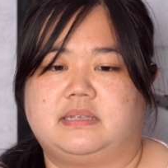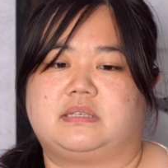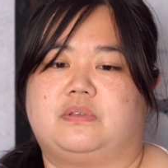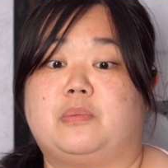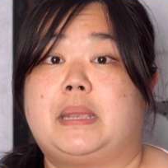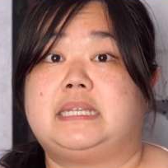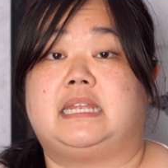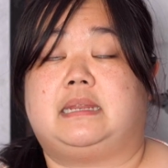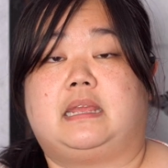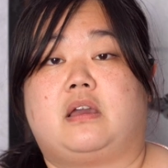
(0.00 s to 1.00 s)
So you're
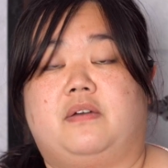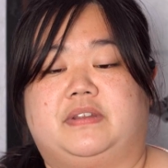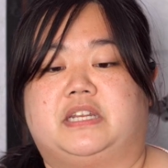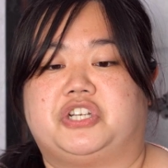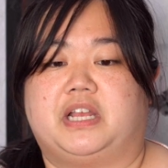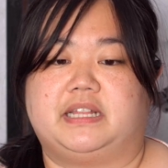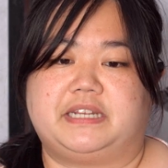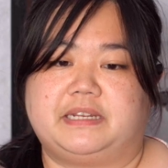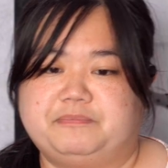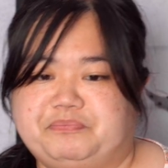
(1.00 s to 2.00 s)
maintaining
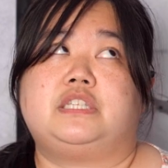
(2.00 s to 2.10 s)
confidentiality.